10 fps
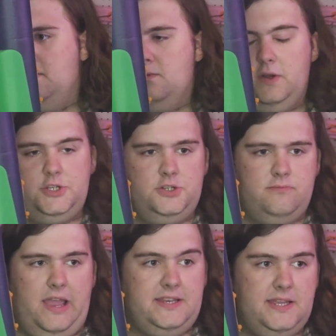which
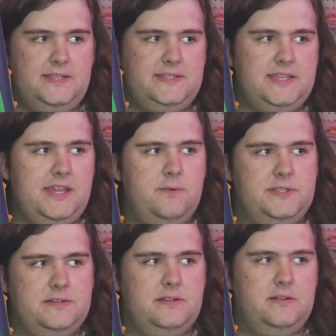I did see it was
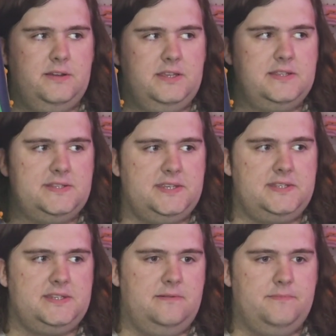a little
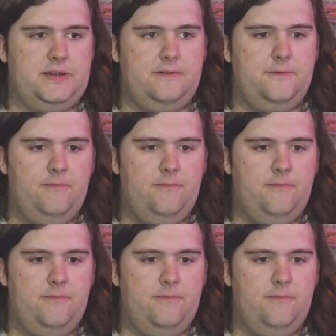inconsistent, but